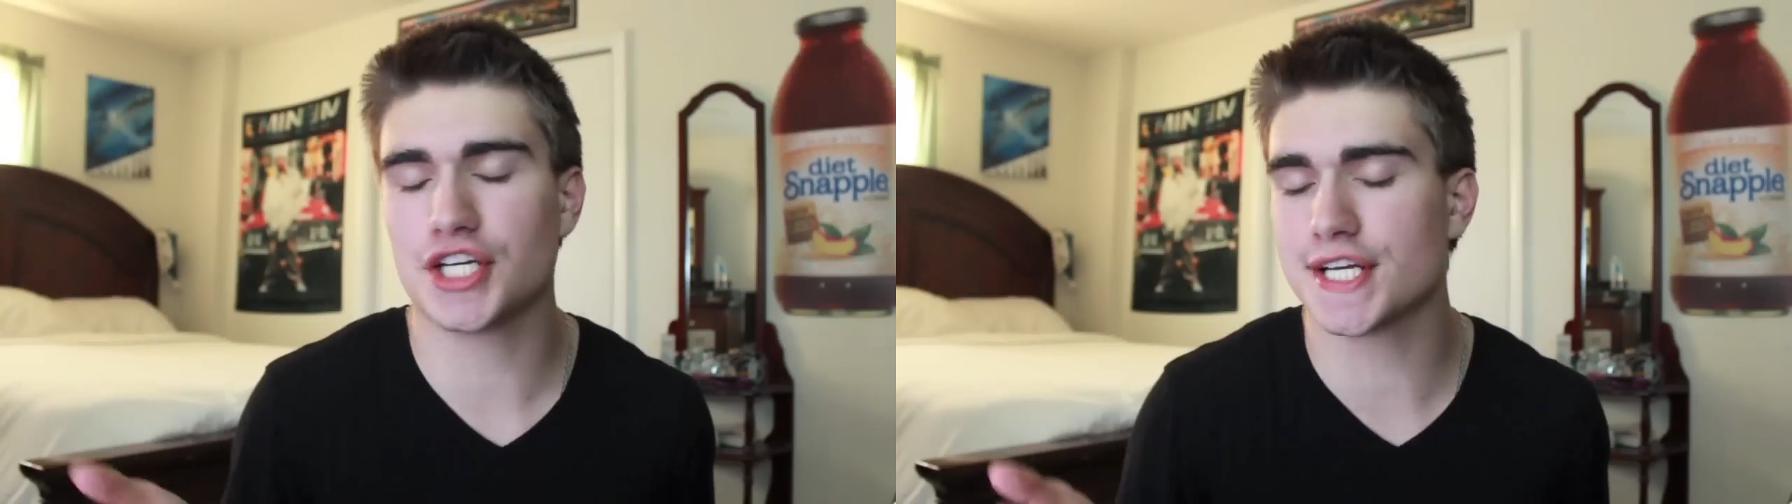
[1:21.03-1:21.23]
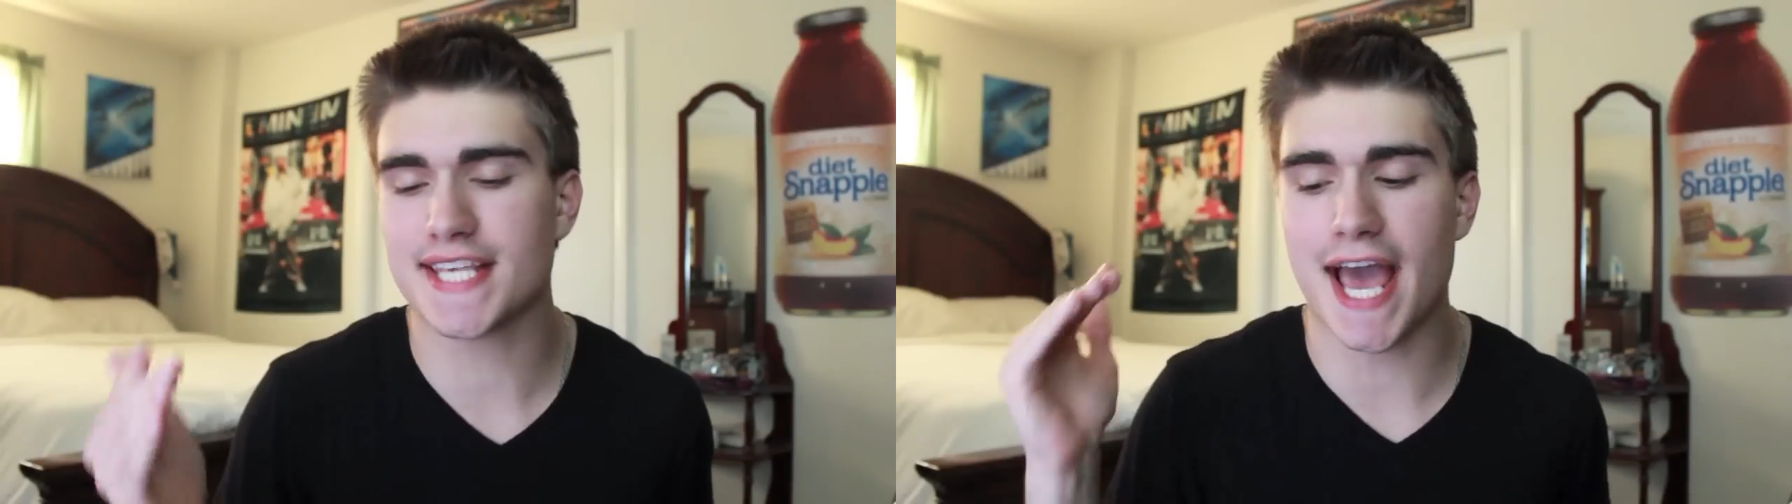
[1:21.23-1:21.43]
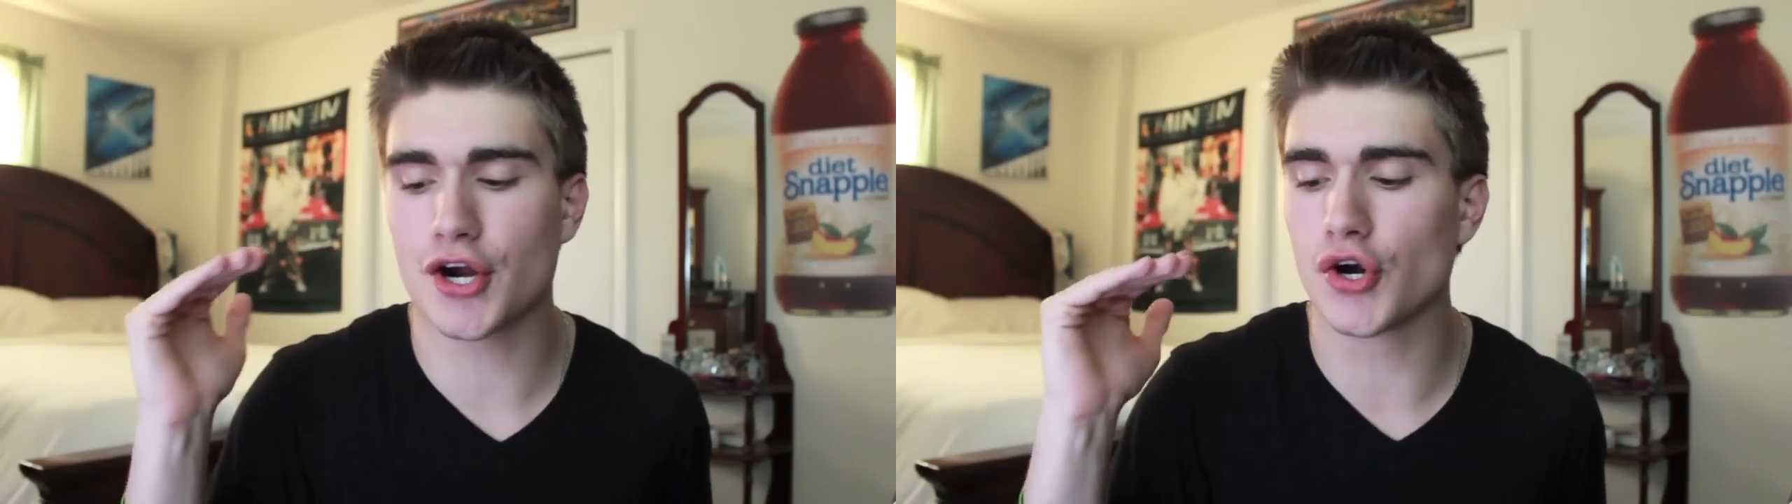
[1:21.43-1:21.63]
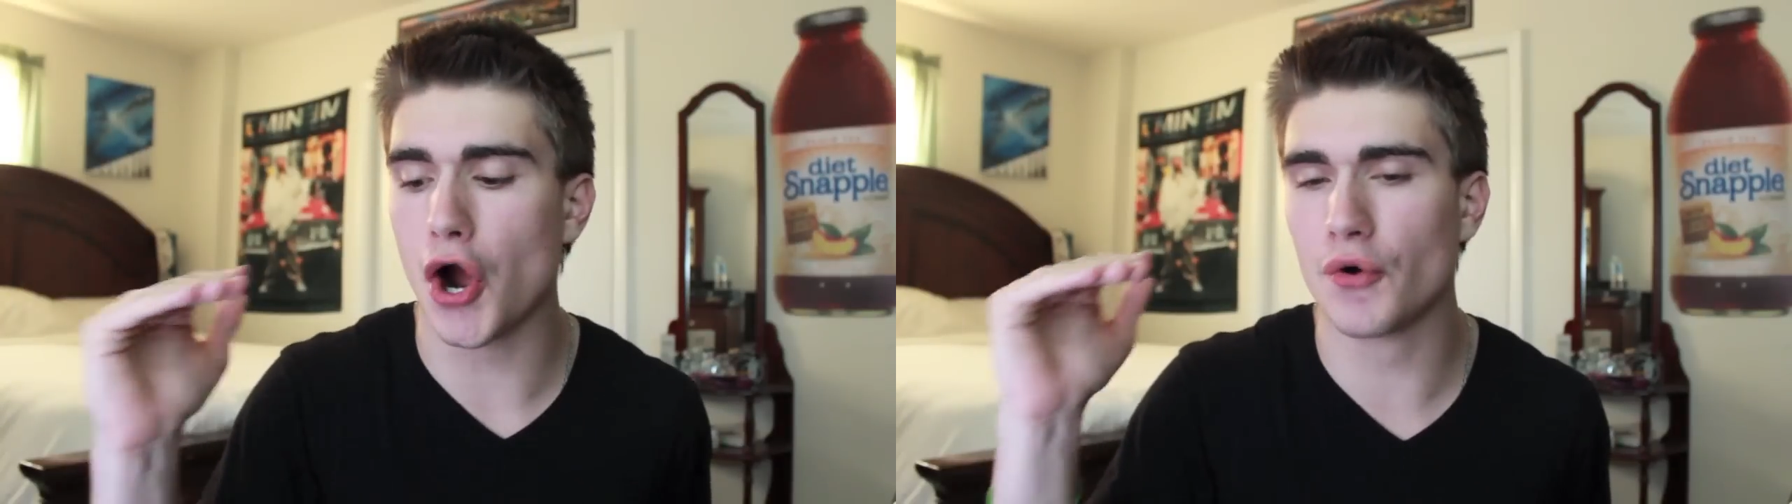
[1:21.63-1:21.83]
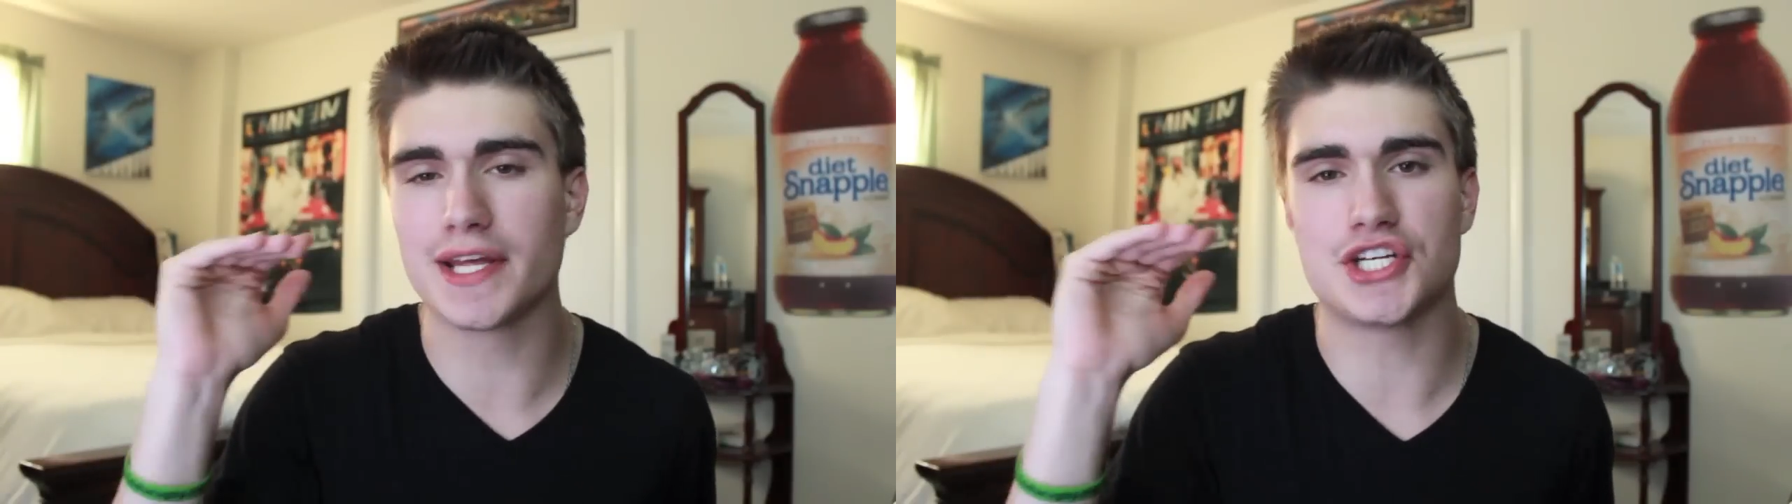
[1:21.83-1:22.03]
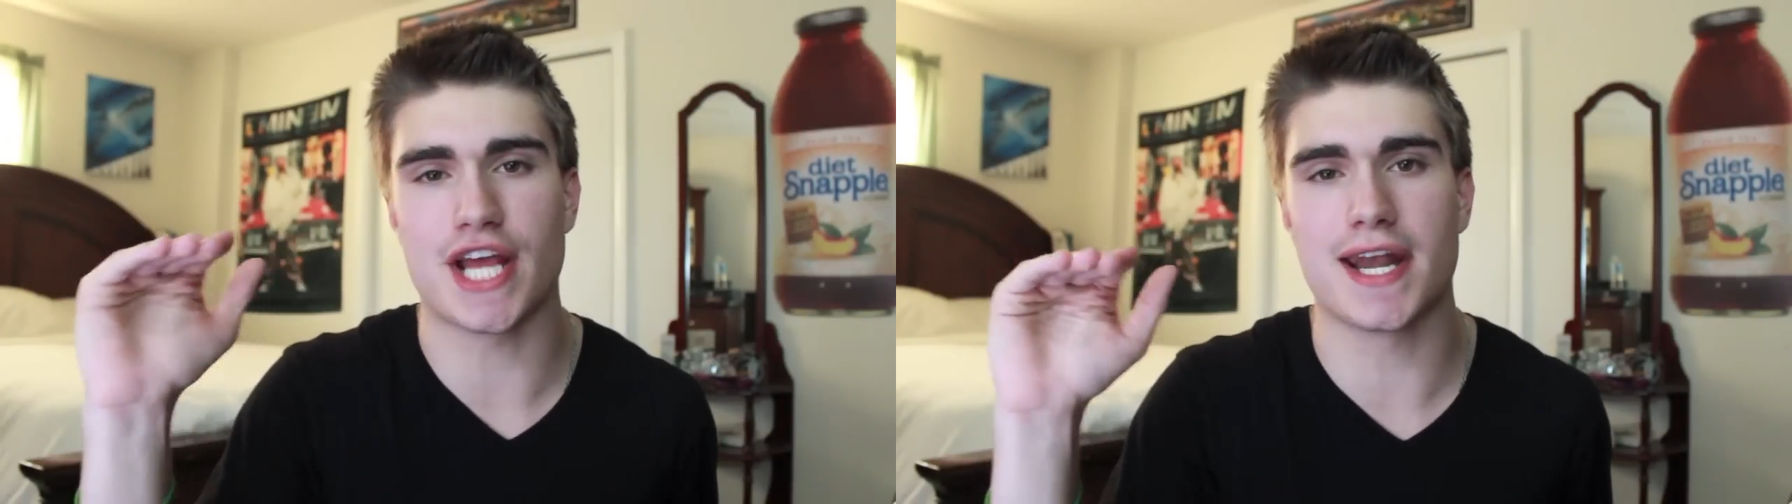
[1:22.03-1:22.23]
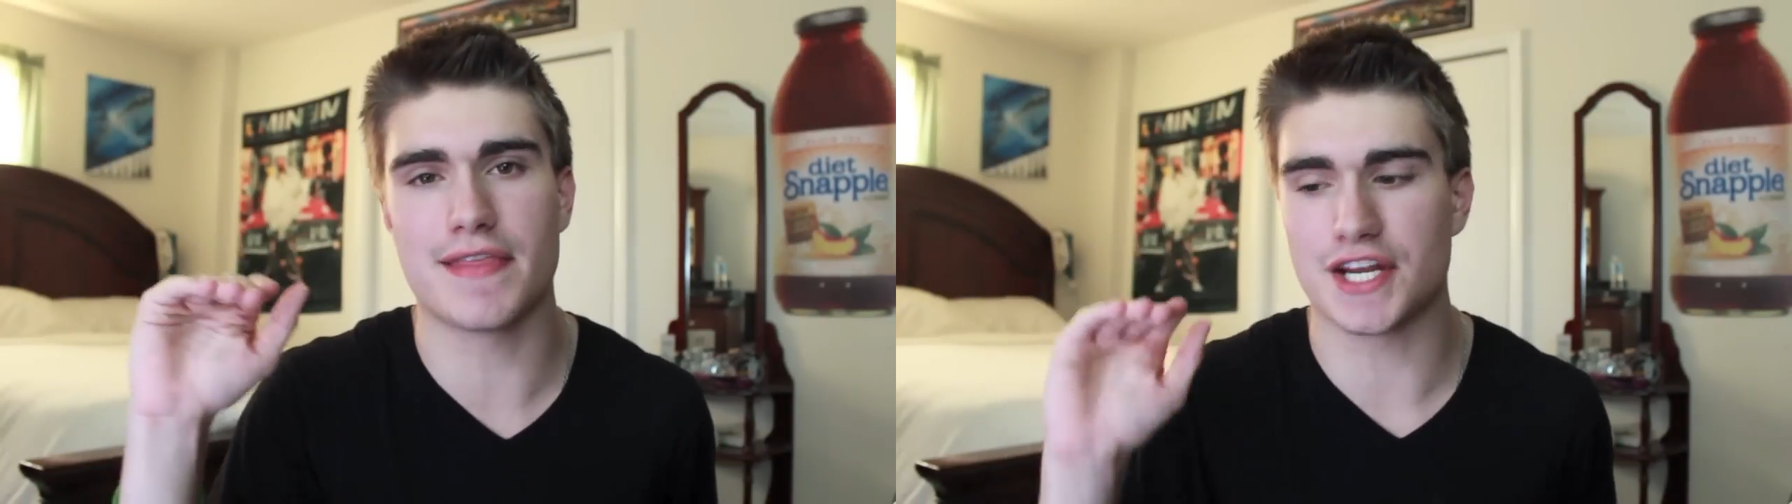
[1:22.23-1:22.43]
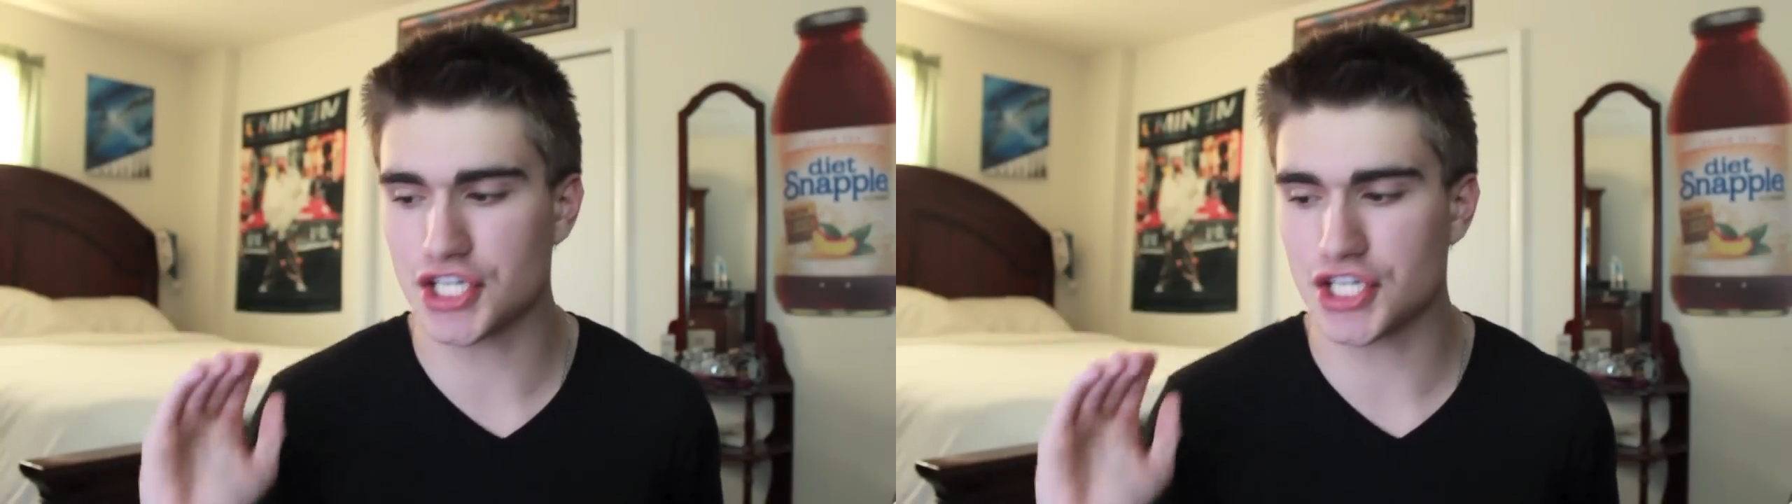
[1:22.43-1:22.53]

She just had her own agenda that